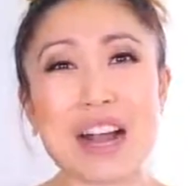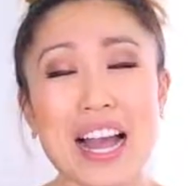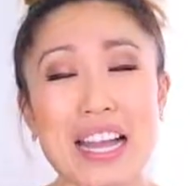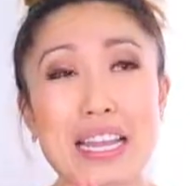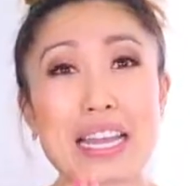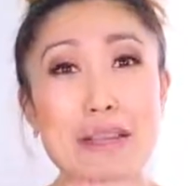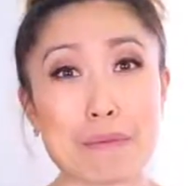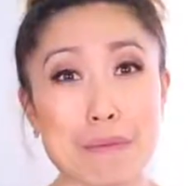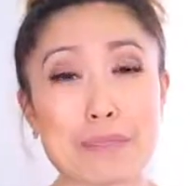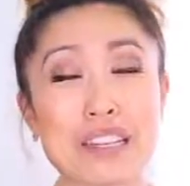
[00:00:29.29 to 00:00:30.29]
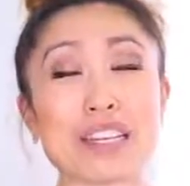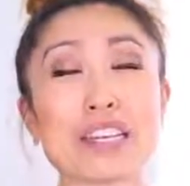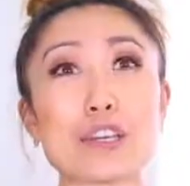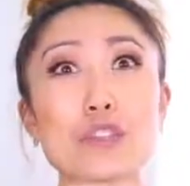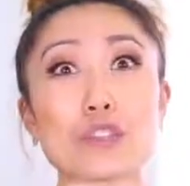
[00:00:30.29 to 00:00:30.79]
I am
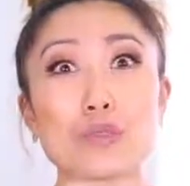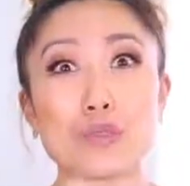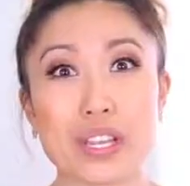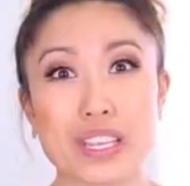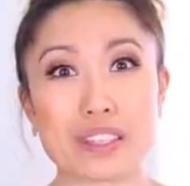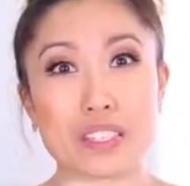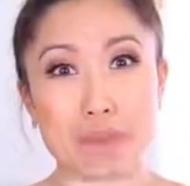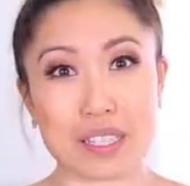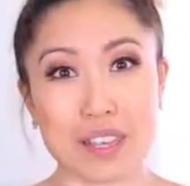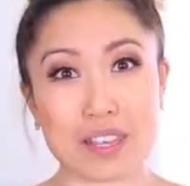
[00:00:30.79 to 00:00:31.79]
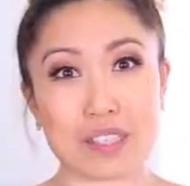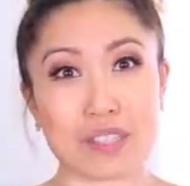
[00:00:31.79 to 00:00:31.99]
really thrilled to be talking